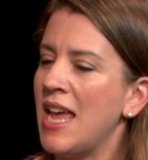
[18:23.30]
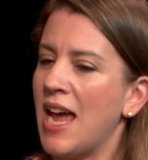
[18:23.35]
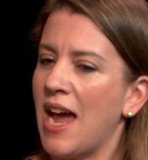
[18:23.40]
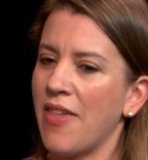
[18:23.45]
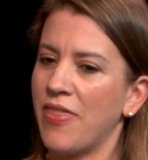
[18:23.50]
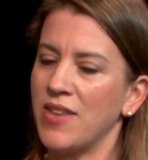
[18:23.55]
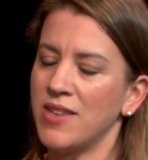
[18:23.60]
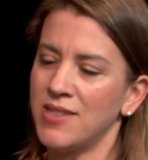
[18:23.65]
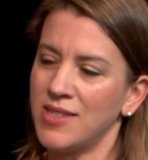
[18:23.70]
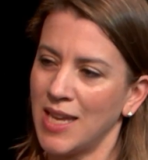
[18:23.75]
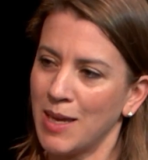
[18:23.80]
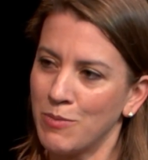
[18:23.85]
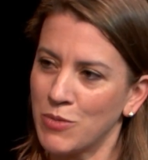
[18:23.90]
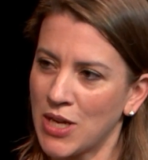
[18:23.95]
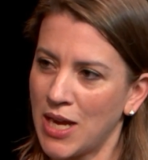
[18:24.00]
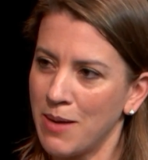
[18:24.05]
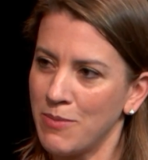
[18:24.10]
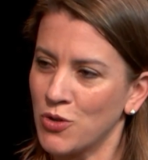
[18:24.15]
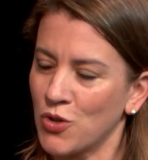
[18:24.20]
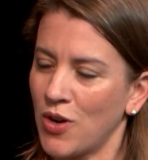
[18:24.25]
at the same
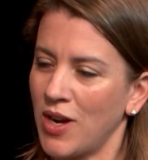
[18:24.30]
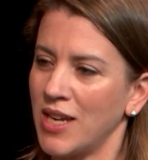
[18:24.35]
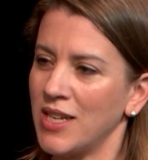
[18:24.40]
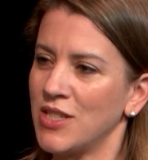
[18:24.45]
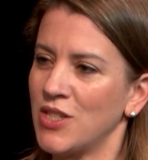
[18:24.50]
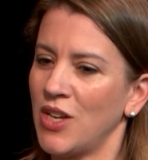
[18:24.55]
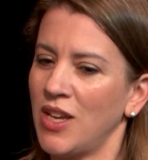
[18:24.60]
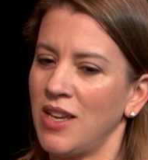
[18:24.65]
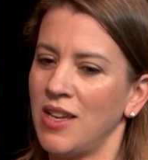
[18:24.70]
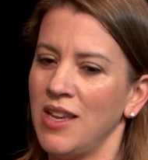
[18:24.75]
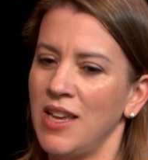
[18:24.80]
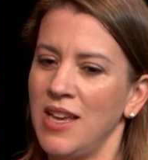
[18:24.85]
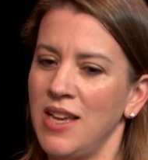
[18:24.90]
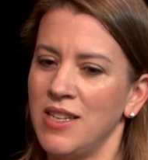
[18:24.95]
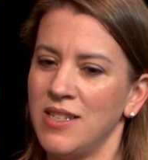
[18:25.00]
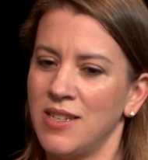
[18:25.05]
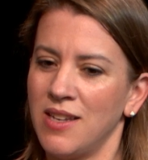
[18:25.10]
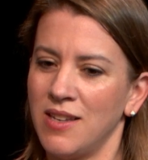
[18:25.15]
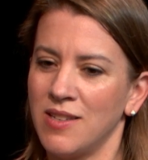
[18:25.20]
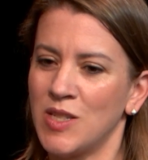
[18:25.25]
time trying to
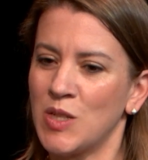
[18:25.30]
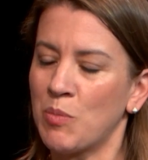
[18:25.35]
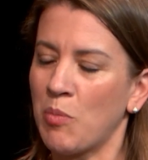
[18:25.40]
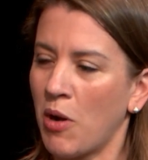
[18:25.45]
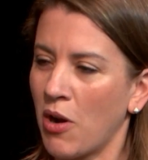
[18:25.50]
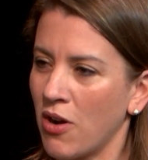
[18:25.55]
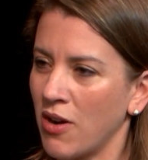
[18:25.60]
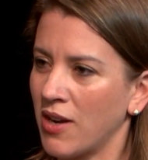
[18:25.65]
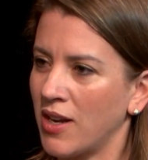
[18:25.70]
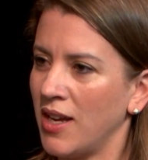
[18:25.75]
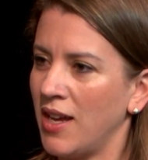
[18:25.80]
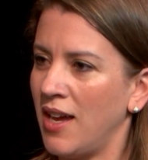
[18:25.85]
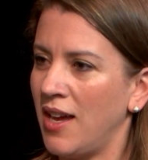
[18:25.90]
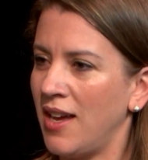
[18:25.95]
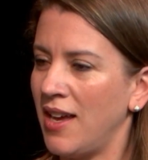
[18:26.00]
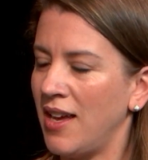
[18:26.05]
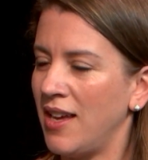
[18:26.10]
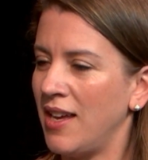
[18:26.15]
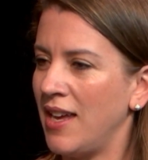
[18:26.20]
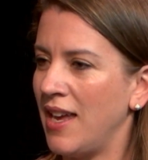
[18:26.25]
spark
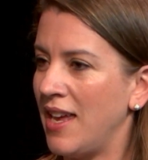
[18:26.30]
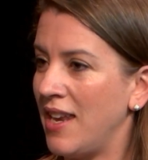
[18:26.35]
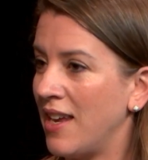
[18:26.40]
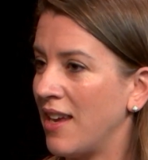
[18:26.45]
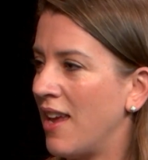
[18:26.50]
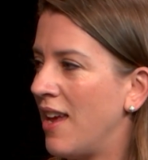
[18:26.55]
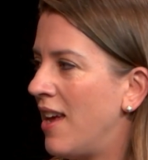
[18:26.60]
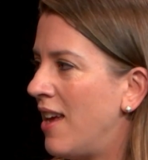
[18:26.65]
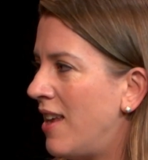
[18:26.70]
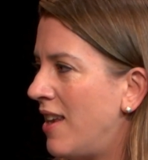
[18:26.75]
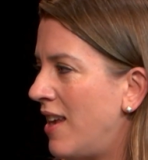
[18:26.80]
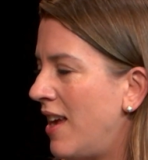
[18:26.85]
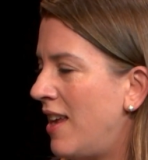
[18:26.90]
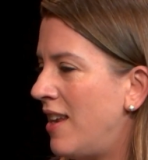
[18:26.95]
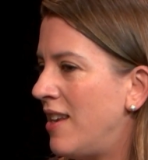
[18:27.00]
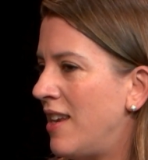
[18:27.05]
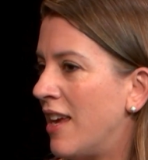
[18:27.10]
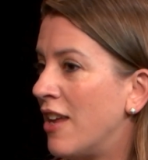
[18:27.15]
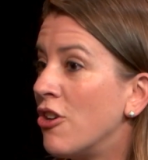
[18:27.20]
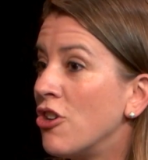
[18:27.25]
and
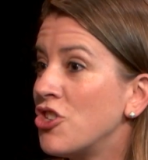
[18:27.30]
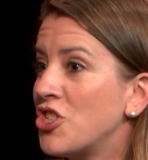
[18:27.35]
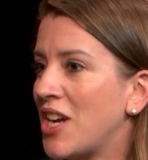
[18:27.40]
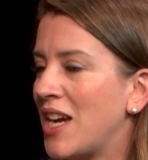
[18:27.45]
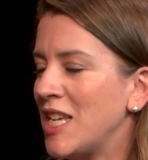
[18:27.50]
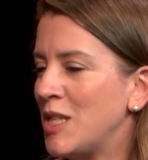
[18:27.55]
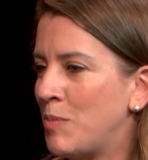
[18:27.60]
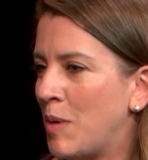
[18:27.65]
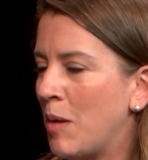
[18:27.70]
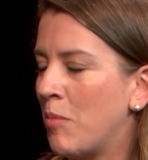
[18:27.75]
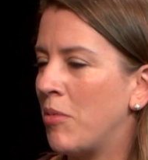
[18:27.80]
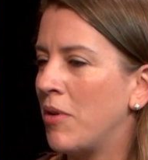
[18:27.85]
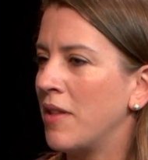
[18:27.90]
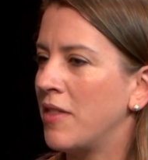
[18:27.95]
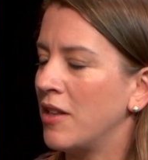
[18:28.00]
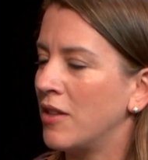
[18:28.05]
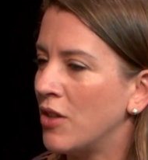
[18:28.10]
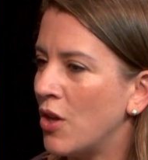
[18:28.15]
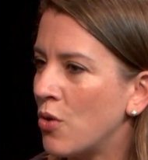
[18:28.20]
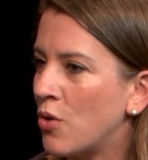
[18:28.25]
energize people at
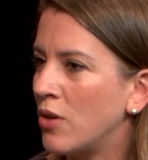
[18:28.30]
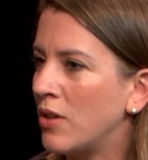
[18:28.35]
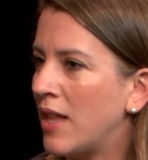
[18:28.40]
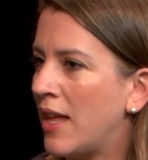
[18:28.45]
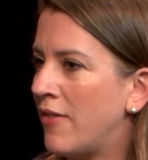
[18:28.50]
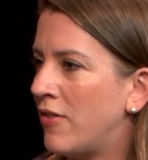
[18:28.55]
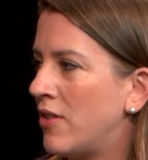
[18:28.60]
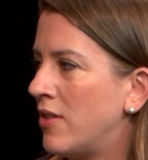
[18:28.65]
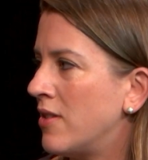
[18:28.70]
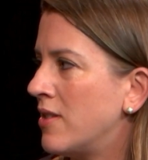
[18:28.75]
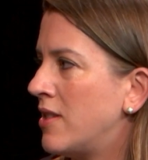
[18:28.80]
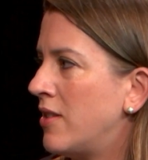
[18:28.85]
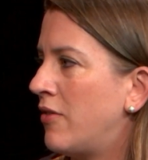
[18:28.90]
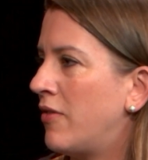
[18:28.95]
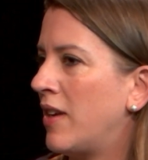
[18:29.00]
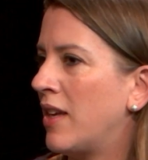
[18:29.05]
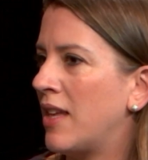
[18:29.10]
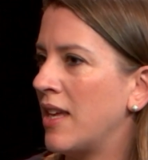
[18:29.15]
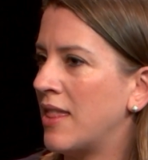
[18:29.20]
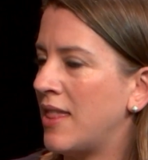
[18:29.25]
the local level to
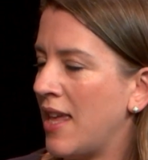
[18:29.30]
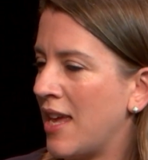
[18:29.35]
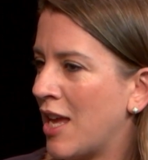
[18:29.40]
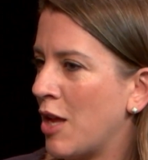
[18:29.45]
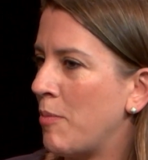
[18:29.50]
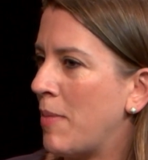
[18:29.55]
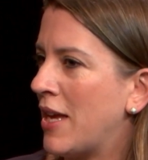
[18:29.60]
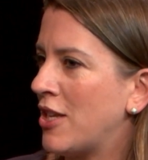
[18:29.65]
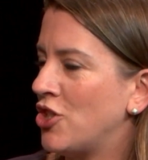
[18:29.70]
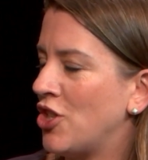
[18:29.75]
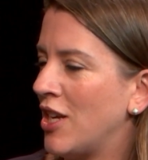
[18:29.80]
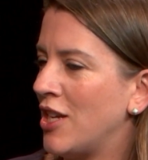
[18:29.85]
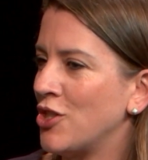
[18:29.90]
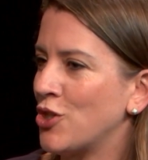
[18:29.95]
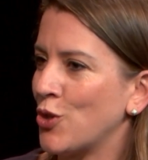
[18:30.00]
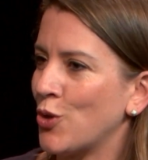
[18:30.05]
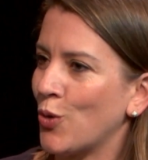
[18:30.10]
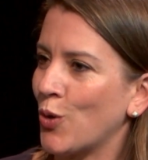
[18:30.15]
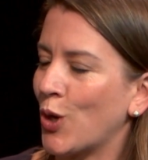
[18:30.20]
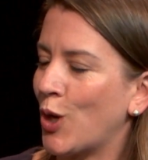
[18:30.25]
feel like they can make change
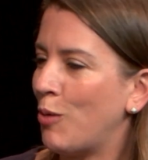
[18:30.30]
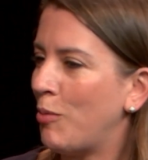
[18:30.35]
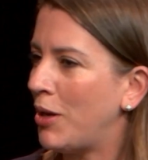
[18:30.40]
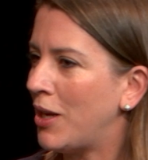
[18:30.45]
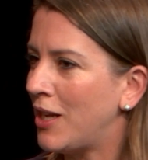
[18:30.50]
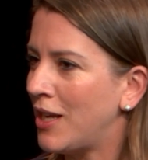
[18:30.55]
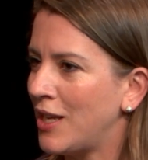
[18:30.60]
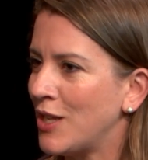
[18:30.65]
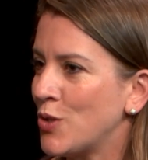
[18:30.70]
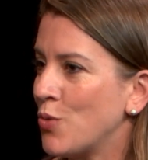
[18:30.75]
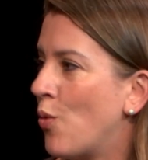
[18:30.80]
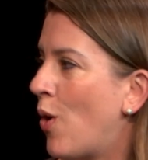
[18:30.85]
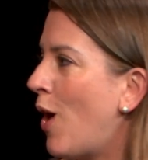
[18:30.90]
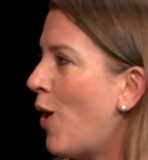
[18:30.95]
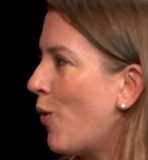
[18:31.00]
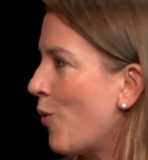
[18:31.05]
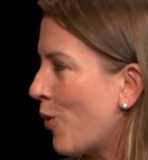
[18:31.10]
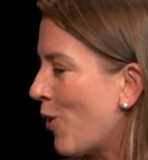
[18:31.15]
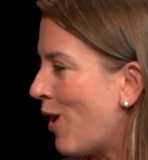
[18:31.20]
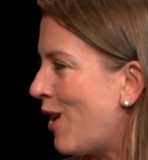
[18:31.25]
in their own communities
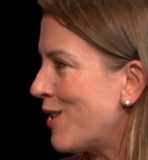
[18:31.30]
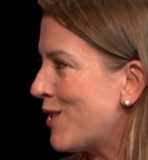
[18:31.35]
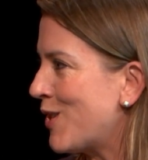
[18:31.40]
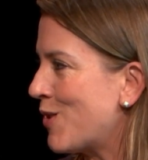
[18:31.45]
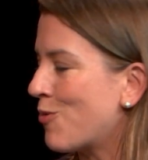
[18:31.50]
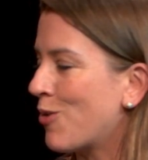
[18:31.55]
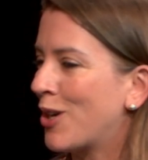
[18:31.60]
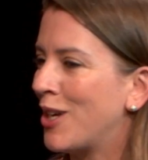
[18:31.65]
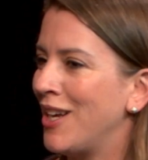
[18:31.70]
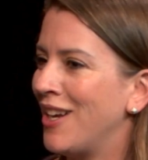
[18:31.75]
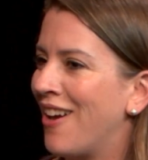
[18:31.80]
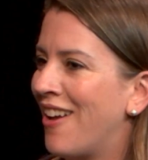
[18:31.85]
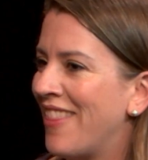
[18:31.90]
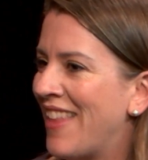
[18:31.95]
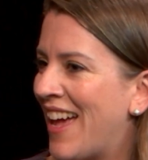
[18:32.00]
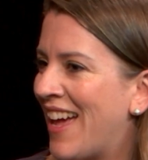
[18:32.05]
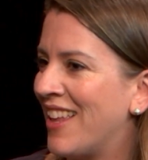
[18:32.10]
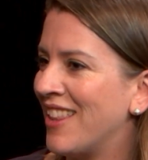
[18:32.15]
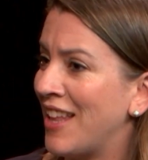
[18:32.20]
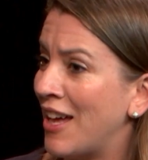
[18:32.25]
while we're also working on
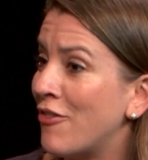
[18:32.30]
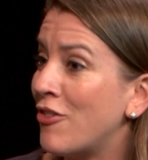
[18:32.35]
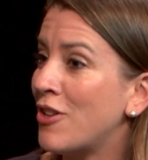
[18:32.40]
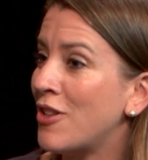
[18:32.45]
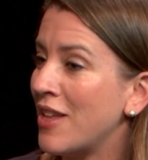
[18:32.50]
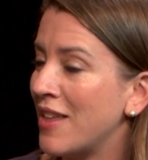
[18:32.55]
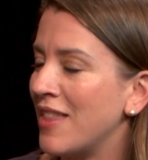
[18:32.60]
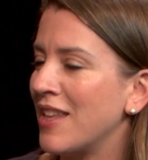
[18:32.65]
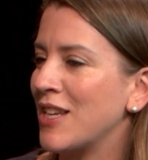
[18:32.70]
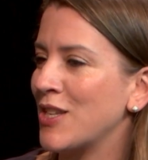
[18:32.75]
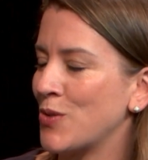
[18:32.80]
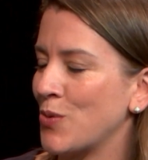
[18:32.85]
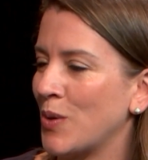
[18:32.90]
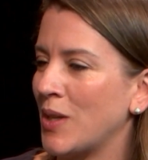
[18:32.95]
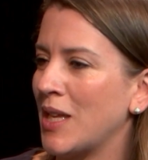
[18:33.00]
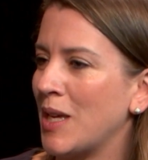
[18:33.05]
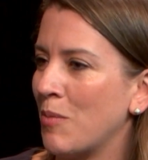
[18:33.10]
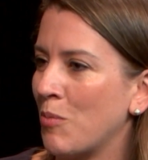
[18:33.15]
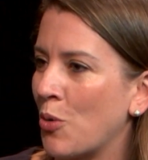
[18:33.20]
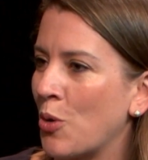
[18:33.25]
that level, I think is
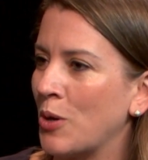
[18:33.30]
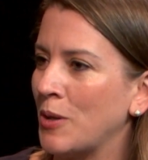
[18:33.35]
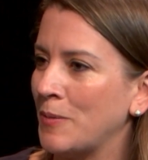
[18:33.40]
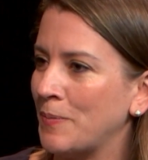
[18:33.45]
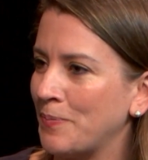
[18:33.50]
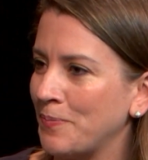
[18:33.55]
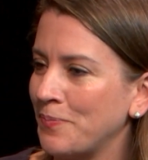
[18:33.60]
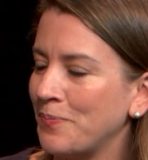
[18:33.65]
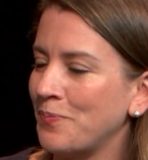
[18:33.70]
really important.